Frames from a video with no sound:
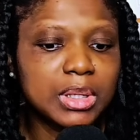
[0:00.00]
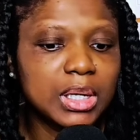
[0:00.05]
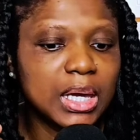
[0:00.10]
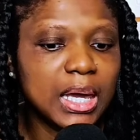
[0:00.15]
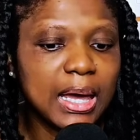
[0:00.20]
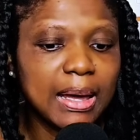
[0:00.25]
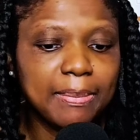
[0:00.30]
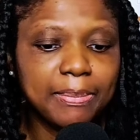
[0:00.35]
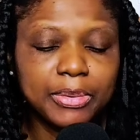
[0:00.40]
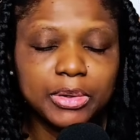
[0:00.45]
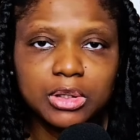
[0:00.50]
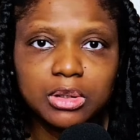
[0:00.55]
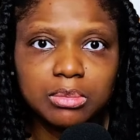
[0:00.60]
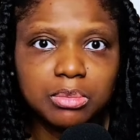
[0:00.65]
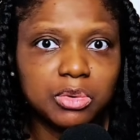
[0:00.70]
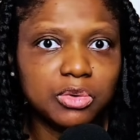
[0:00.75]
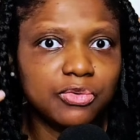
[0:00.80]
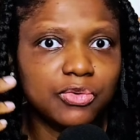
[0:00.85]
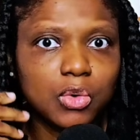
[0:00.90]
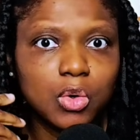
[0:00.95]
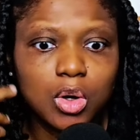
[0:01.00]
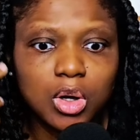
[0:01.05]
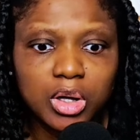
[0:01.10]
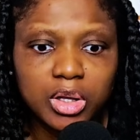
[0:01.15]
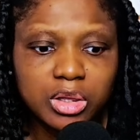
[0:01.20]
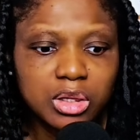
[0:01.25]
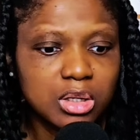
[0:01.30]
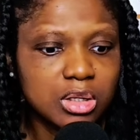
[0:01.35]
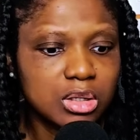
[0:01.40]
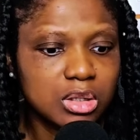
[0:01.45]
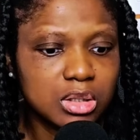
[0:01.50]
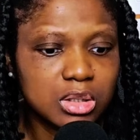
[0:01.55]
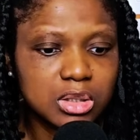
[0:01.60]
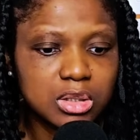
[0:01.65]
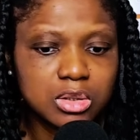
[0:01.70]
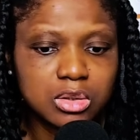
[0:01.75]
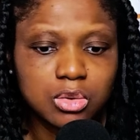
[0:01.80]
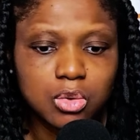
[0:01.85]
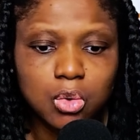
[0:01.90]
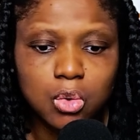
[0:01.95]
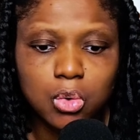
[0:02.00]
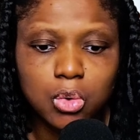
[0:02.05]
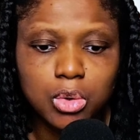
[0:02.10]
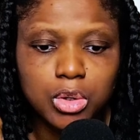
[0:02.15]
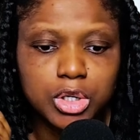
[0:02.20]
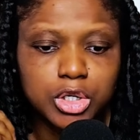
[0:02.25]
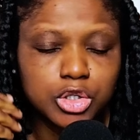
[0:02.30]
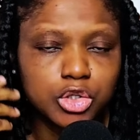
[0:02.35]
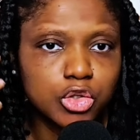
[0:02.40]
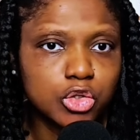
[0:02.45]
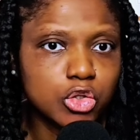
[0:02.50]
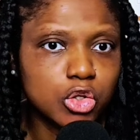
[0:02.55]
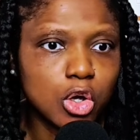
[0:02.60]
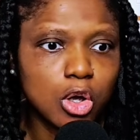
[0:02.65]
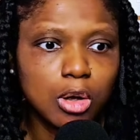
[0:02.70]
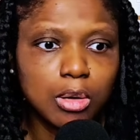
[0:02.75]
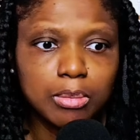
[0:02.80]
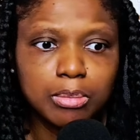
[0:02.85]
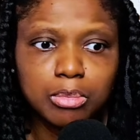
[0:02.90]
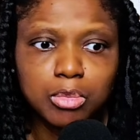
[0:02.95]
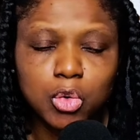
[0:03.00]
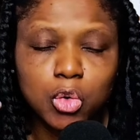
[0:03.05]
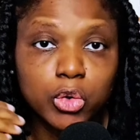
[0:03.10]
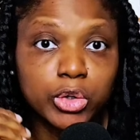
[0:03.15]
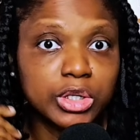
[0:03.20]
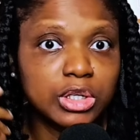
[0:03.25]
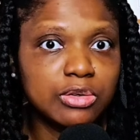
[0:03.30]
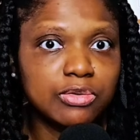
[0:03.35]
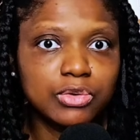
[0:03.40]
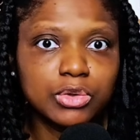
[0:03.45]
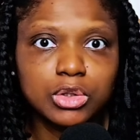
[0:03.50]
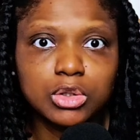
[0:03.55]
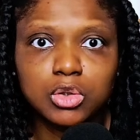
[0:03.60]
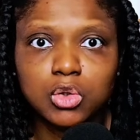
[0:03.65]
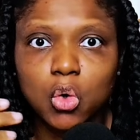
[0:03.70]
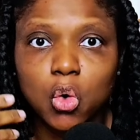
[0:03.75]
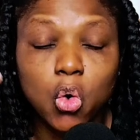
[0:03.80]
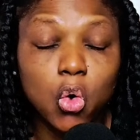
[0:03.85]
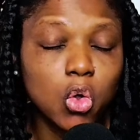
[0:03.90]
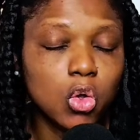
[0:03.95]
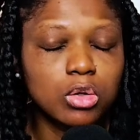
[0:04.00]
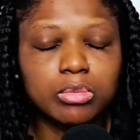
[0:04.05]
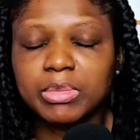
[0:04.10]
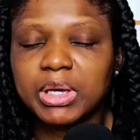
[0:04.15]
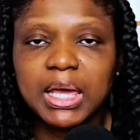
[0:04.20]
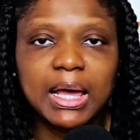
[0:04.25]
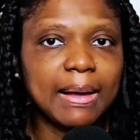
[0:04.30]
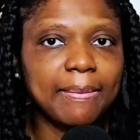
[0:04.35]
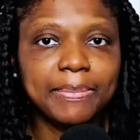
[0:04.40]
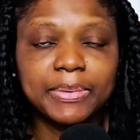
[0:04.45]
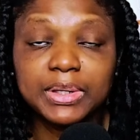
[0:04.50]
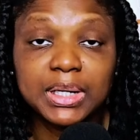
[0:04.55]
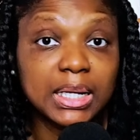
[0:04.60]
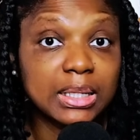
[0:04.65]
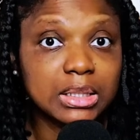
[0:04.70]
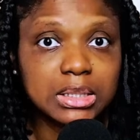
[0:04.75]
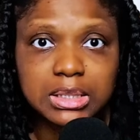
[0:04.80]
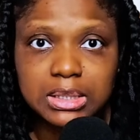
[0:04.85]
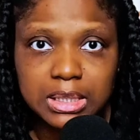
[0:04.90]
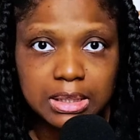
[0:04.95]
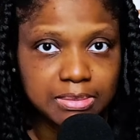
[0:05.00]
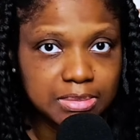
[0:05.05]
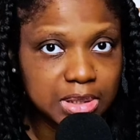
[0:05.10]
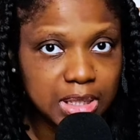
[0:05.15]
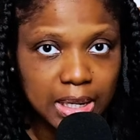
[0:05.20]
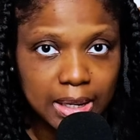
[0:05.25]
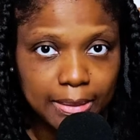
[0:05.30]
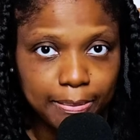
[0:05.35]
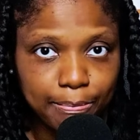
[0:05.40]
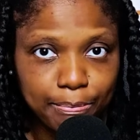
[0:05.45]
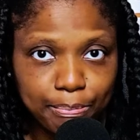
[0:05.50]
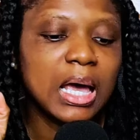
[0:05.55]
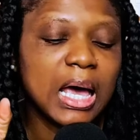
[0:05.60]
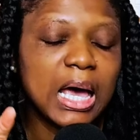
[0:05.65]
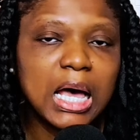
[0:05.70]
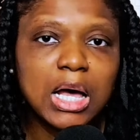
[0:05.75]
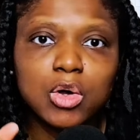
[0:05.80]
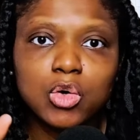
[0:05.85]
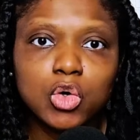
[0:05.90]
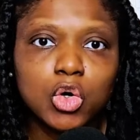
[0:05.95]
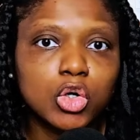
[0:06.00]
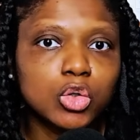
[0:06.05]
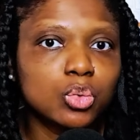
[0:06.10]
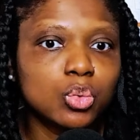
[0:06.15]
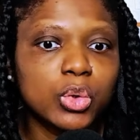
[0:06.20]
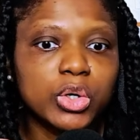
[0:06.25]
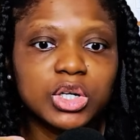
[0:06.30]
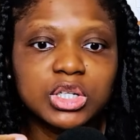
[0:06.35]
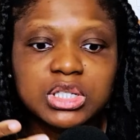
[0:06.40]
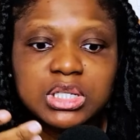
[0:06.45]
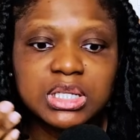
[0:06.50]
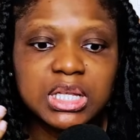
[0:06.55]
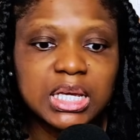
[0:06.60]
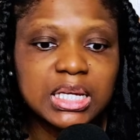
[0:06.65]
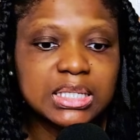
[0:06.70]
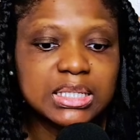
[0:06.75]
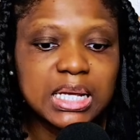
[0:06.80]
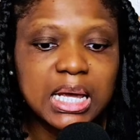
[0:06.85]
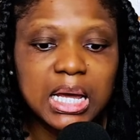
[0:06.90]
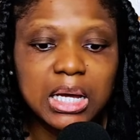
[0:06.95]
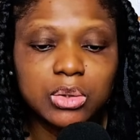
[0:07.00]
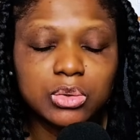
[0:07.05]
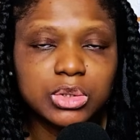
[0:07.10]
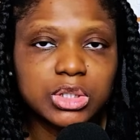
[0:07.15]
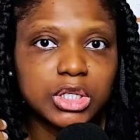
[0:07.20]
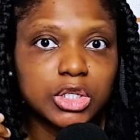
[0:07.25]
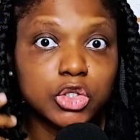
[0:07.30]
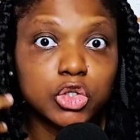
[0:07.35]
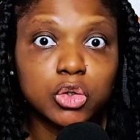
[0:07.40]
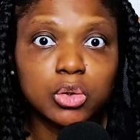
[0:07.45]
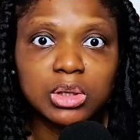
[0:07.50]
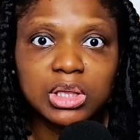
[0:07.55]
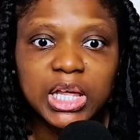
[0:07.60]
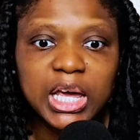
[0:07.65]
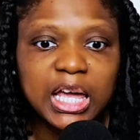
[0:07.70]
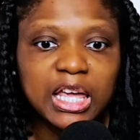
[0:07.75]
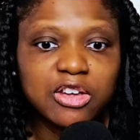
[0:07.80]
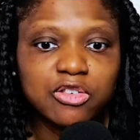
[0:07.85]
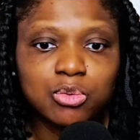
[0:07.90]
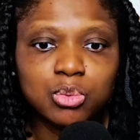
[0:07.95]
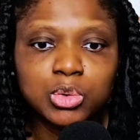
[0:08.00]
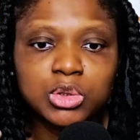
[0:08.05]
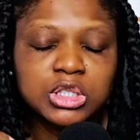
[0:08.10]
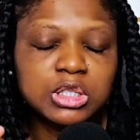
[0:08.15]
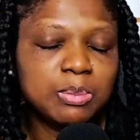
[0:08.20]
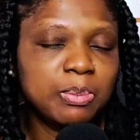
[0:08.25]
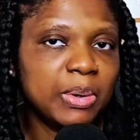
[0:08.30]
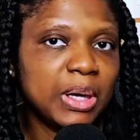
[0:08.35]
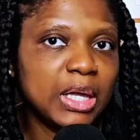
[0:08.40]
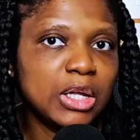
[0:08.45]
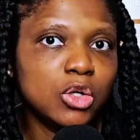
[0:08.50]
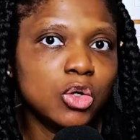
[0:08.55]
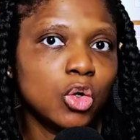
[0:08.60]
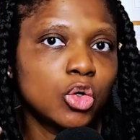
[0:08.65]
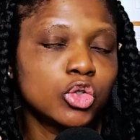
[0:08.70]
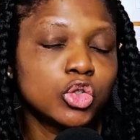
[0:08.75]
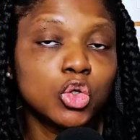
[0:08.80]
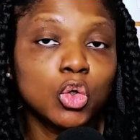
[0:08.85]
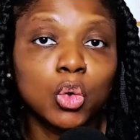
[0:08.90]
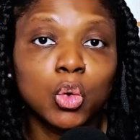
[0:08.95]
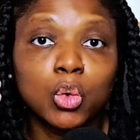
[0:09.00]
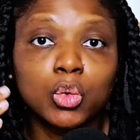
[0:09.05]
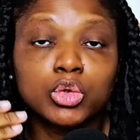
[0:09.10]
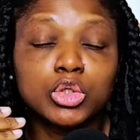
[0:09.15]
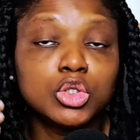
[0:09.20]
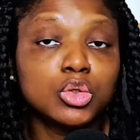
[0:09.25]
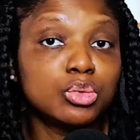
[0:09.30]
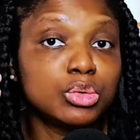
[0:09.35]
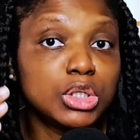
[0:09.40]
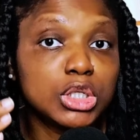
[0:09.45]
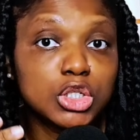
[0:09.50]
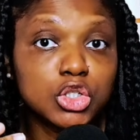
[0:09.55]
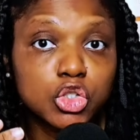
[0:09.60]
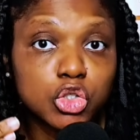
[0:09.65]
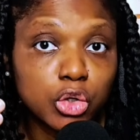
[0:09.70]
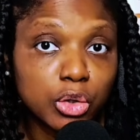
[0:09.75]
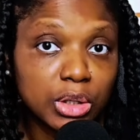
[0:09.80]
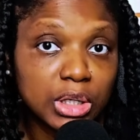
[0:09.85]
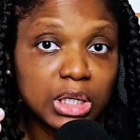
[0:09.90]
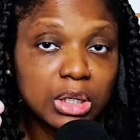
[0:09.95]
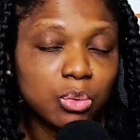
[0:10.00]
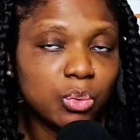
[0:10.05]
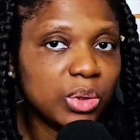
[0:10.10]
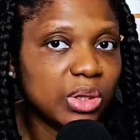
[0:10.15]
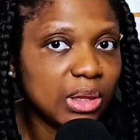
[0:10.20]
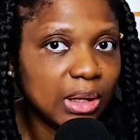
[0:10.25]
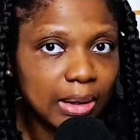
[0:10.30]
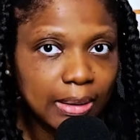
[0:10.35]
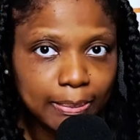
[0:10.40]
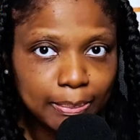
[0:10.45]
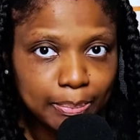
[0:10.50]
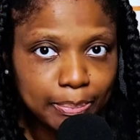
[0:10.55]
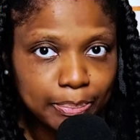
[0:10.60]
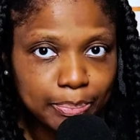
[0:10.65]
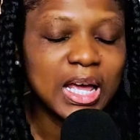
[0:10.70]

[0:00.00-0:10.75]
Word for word: may happen before others, or some or even all may happen at the same time. How God works things out in your life will depend on your own unique journey with Him.